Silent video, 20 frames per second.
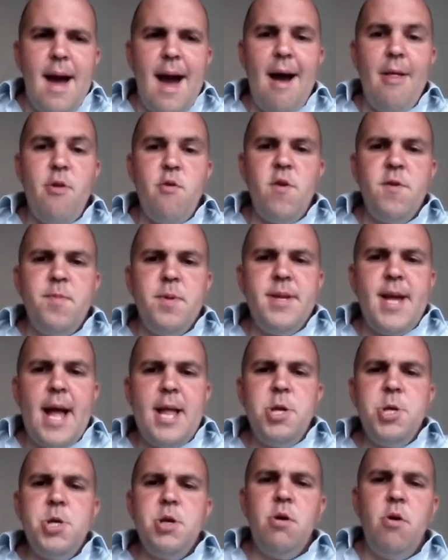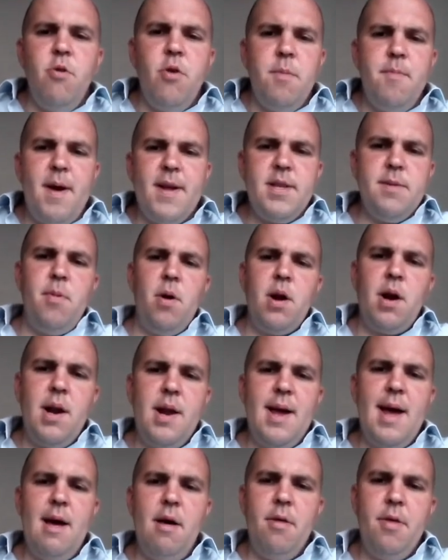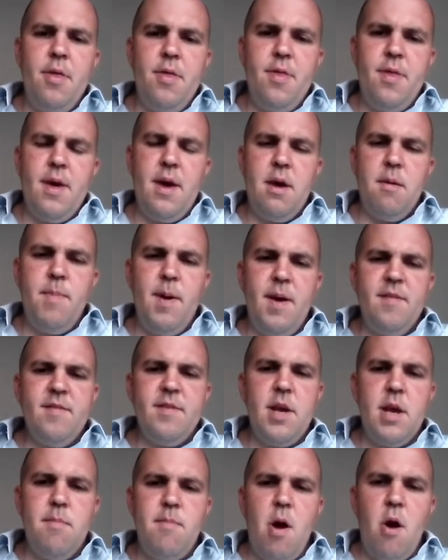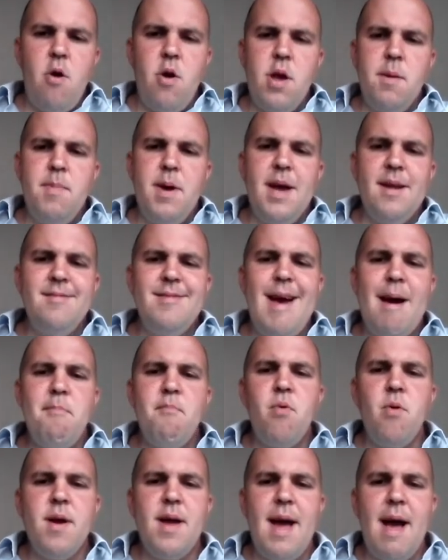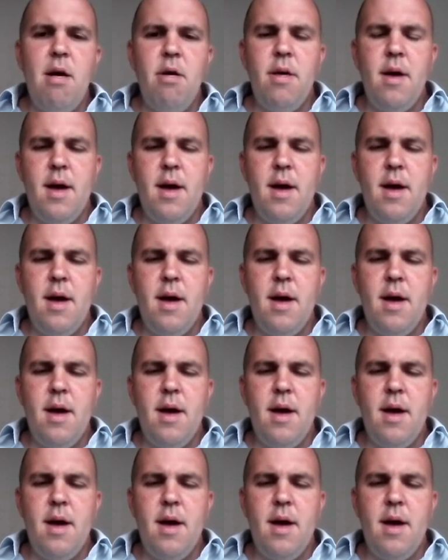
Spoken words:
And there is potential that metabolically healthy obesity may only be a temporary